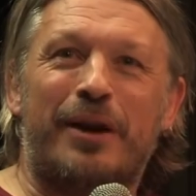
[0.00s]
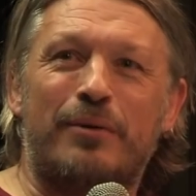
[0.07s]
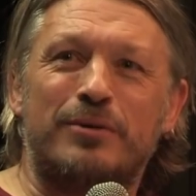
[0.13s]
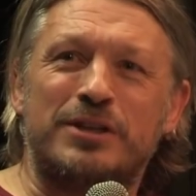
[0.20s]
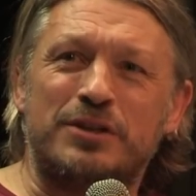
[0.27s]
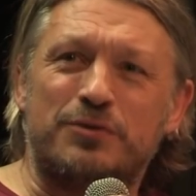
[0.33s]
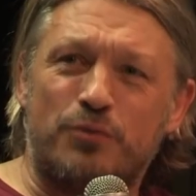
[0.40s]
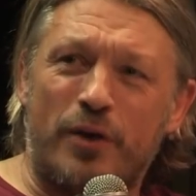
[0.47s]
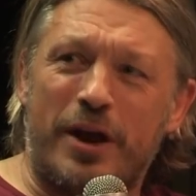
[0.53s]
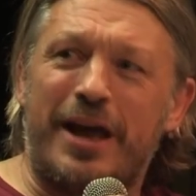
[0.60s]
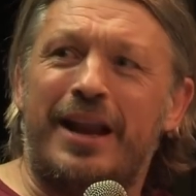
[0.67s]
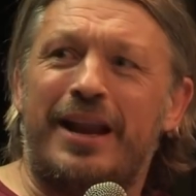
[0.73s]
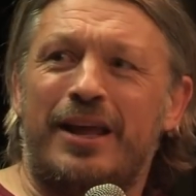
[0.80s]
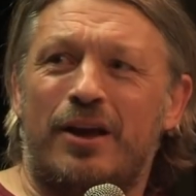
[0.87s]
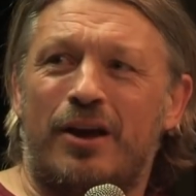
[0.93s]
but it was this
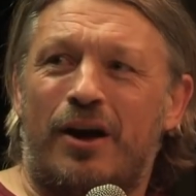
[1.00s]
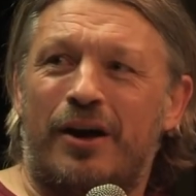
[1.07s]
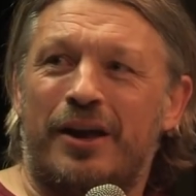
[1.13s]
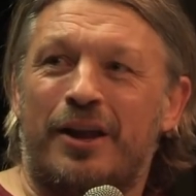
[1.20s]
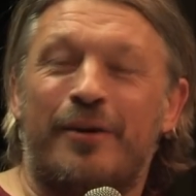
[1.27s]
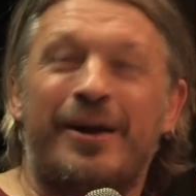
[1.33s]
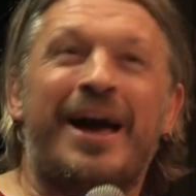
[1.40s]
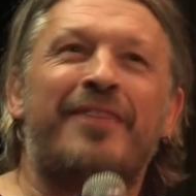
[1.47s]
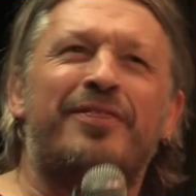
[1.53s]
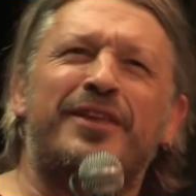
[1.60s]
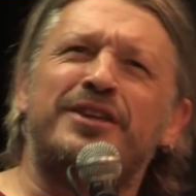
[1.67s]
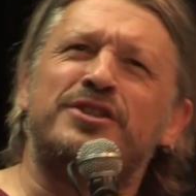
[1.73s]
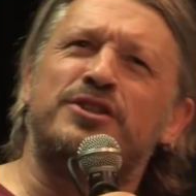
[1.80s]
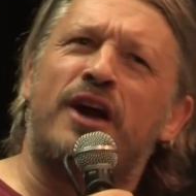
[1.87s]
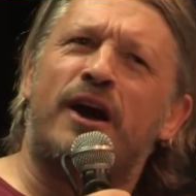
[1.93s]
really, uh, you know, he had
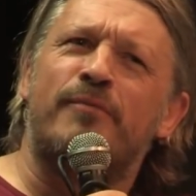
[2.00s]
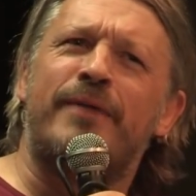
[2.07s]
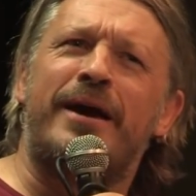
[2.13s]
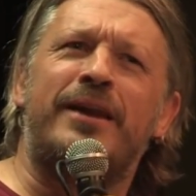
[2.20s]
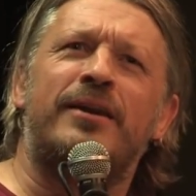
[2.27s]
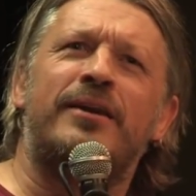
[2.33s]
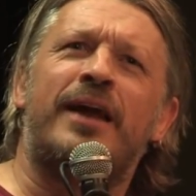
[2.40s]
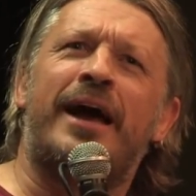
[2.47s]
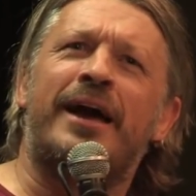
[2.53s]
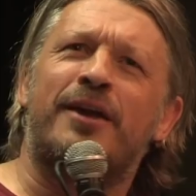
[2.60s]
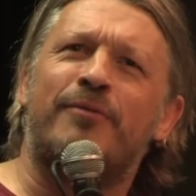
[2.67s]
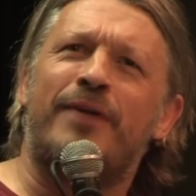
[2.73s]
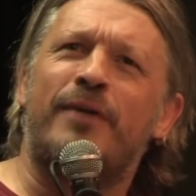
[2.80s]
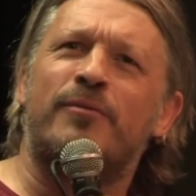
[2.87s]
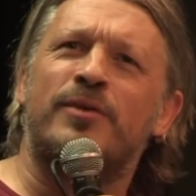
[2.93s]
these young men
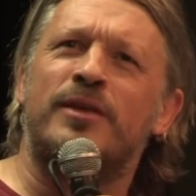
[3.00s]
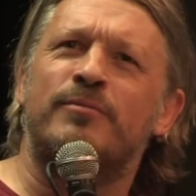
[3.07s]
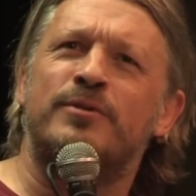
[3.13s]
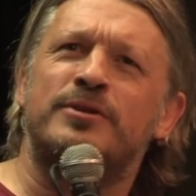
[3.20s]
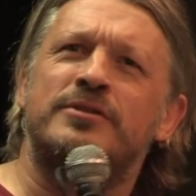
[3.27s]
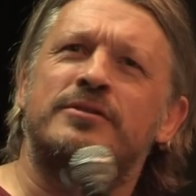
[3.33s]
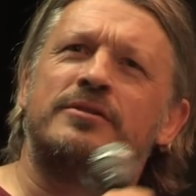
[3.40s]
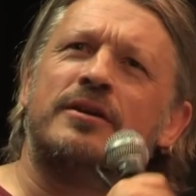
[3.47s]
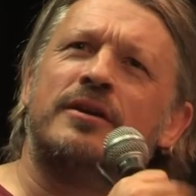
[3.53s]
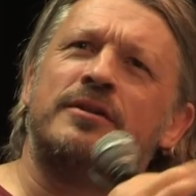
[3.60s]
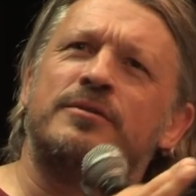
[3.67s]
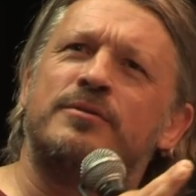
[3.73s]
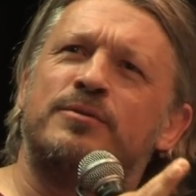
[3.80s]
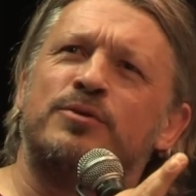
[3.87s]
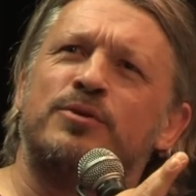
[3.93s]
hanging around with him as
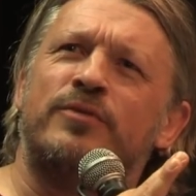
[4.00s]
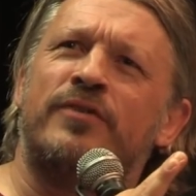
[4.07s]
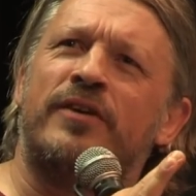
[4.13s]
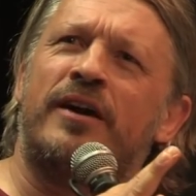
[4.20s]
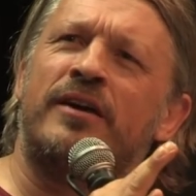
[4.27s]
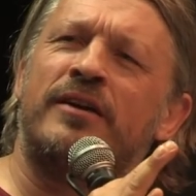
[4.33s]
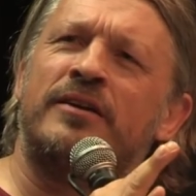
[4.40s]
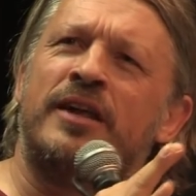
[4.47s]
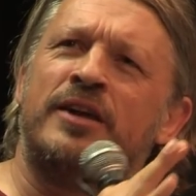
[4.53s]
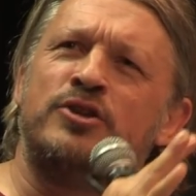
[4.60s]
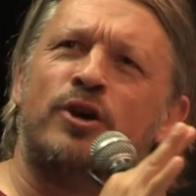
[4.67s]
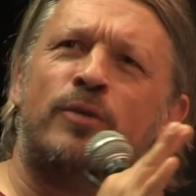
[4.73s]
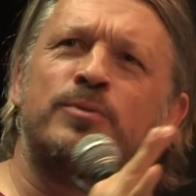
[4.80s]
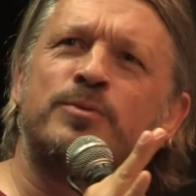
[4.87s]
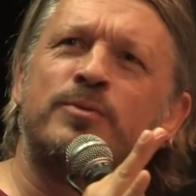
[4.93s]
uh, sort of, uh, their
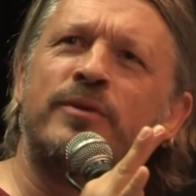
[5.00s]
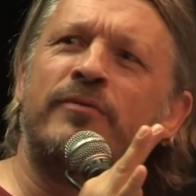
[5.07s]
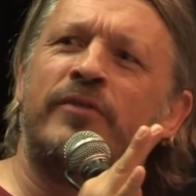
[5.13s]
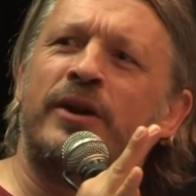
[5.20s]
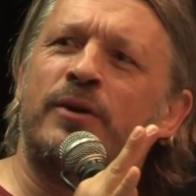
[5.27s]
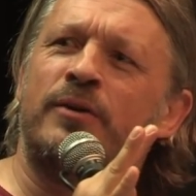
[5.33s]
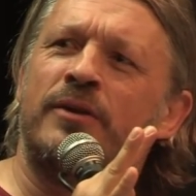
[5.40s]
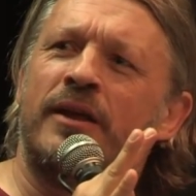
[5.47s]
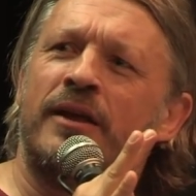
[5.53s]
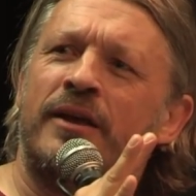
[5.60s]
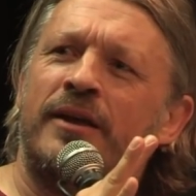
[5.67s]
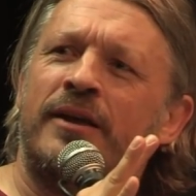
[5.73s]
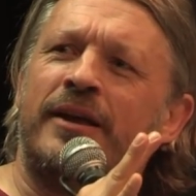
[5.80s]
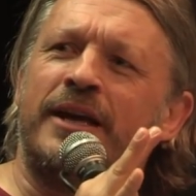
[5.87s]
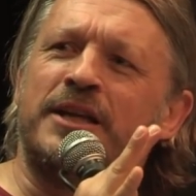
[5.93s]
jobs weren't really
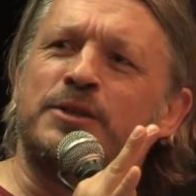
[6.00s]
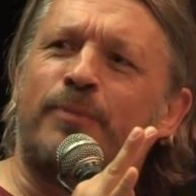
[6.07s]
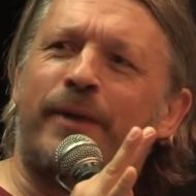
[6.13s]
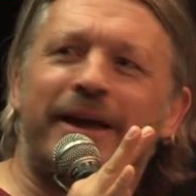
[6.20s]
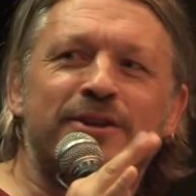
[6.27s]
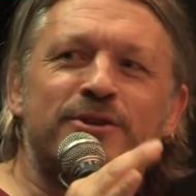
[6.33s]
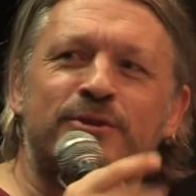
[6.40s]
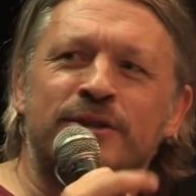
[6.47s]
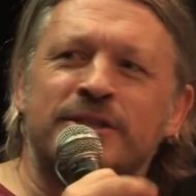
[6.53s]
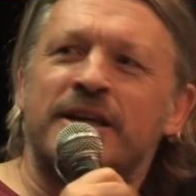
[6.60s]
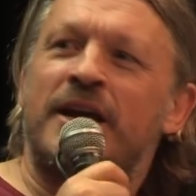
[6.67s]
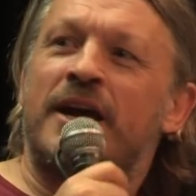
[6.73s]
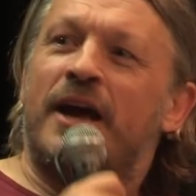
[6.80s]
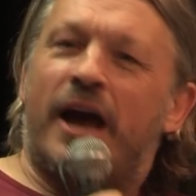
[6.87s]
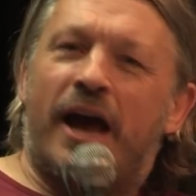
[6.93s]
explained to us.
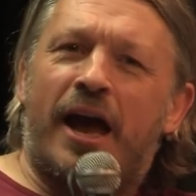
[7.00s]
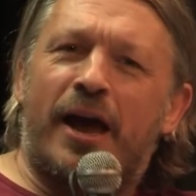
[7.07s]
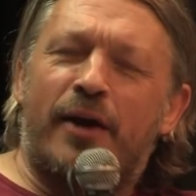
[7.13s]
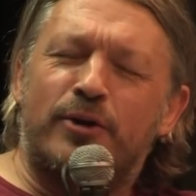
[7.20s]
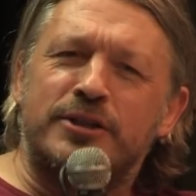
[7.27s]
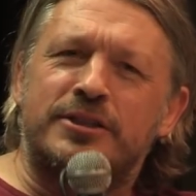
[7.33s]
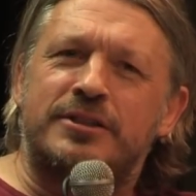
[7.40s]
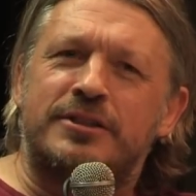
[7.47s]
Uh, it was.